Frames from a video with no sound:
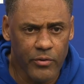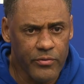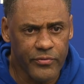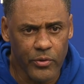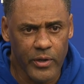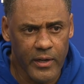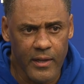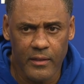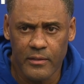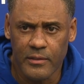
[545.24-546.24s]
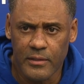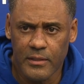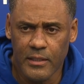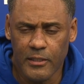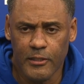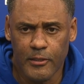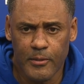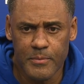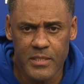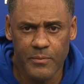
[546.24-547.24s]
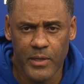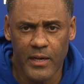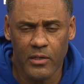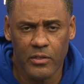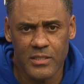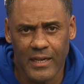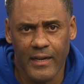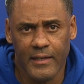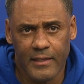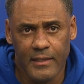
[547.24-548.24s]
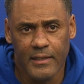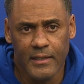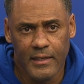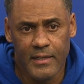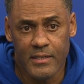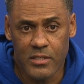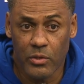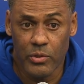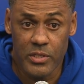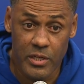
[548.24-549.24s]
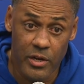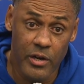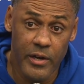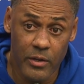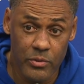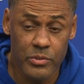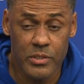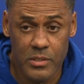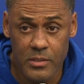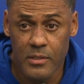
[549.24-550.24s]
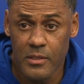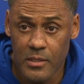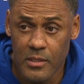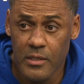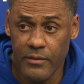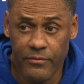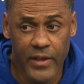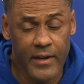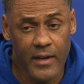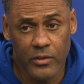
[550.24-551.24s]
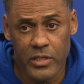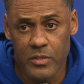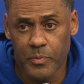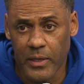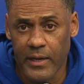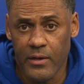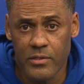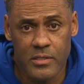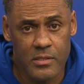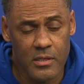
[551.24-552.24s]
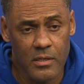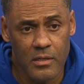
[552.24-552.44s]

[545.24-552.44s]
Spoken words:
on the floor together, see what that looks like. And so the scenarios in vetting out these players